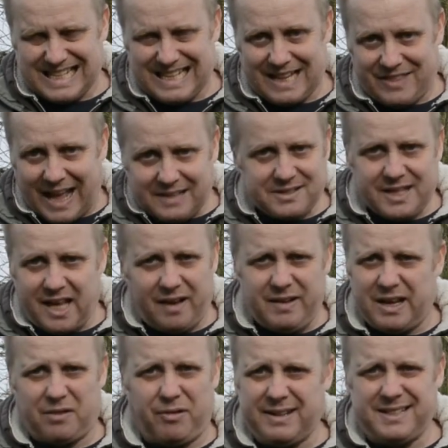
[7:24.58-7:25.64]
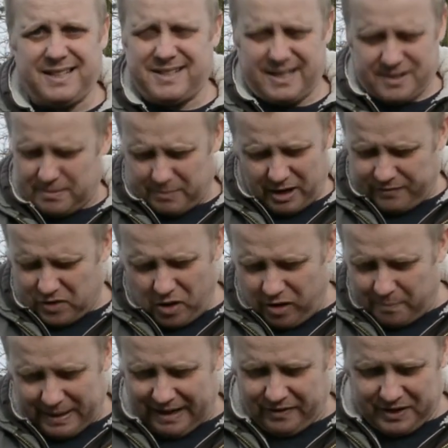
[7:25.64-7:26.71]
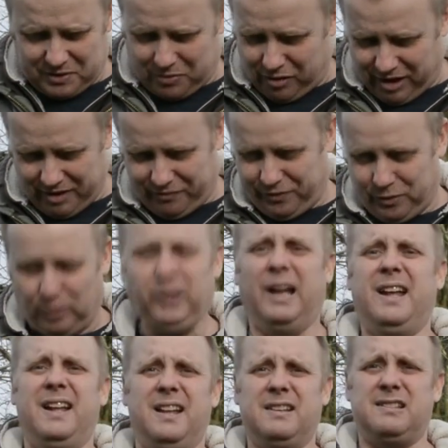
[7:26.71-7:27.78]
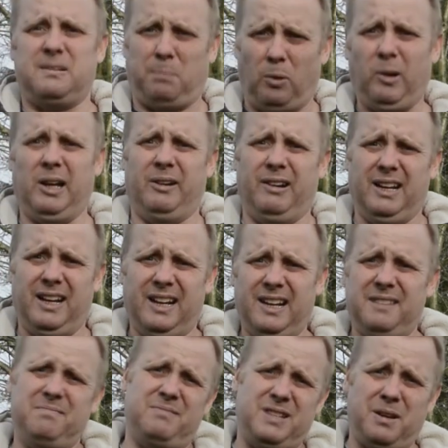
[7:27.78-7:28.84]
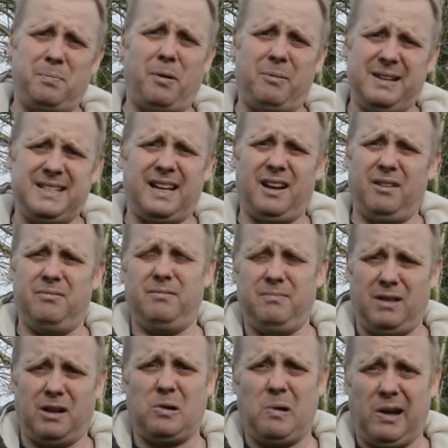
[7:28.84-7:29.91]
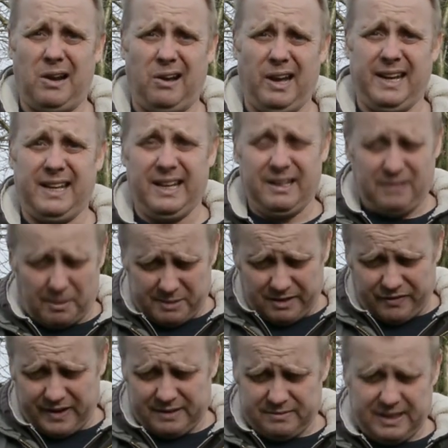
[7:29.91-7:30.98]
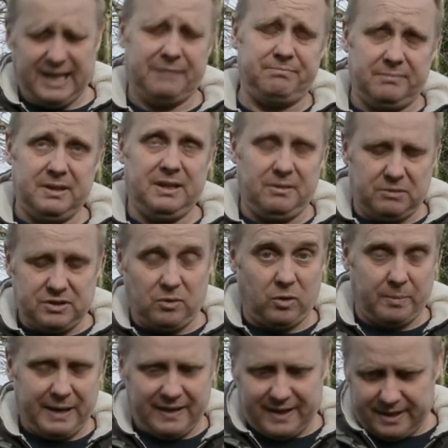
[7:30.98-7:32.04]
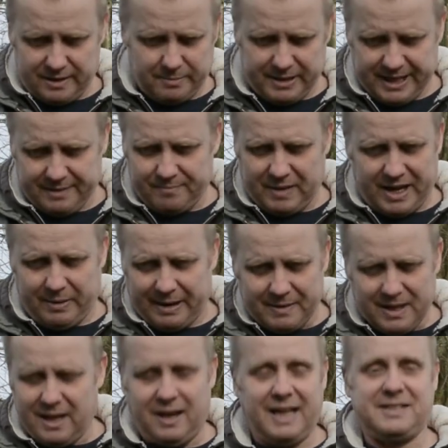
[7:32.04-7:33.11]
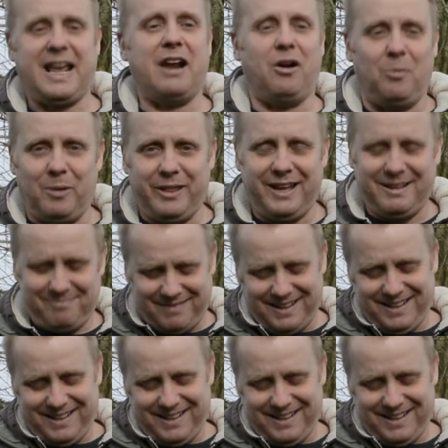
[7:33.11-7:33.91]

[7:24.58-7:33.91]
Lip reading: That's the only criticism I've got about this rifle. Spoiler alert. So you can probably tell I quite like it. I mean, the fact, yeah, I'll talk about that in a minute. Anyway, let's get on with it.